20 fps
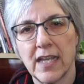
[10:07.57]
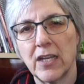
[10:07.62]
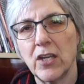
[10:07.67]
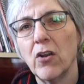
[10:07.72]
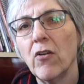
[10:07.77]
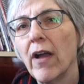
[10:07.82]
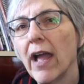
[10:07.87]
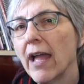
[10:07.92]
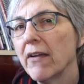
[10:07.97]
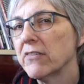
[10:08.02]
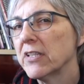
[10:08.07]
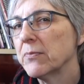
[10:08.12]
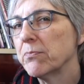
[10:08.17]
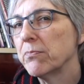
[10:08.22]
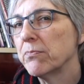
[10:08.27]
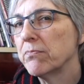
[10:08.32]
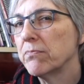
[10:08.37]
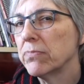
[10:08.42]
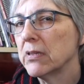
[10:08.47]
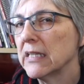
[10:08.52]
Like, you don't have to
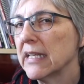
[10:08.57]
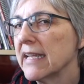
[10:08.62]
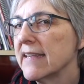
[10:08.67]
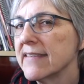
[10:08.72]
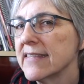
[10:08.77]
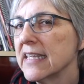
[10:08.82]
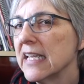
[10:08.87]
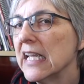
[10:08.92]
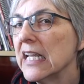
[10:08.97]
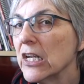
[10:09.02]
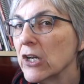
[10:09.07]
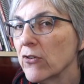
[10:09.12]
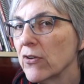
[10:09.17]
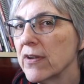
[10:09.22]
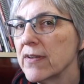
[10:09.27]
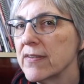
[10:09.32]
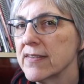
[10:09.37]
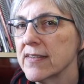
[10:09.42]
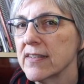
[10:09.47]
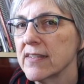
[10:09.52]
place the
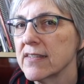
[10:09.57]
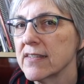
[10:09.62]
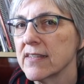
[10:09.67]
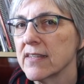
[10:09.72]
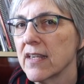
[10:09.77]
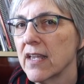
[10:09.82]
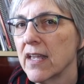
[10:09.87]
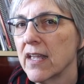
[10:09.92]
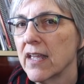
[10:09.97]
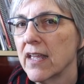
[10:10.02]
increases